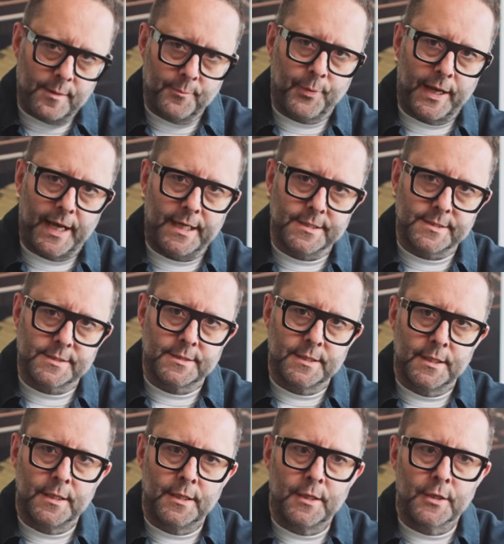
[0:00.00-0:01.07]
in place,
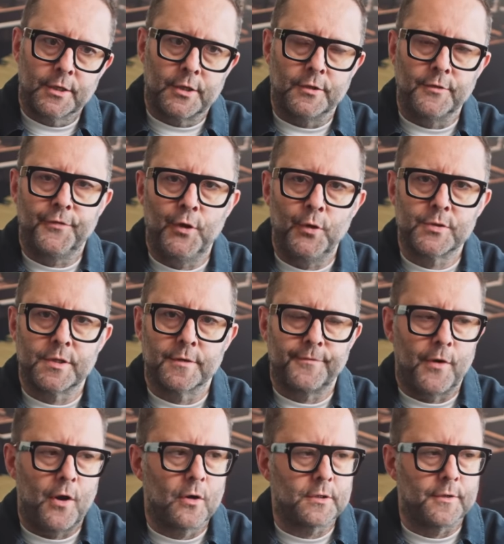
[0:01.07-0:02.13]
confuse the
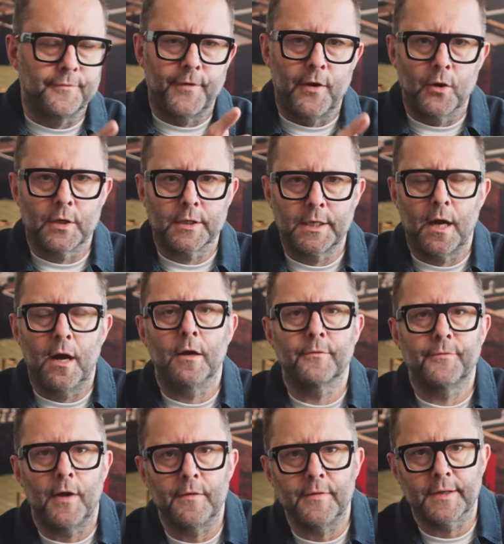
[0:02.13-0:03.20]
fog
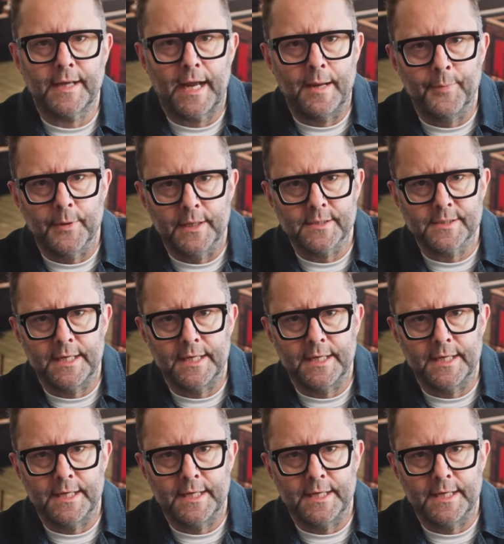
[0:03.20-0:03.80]
can't find the cable as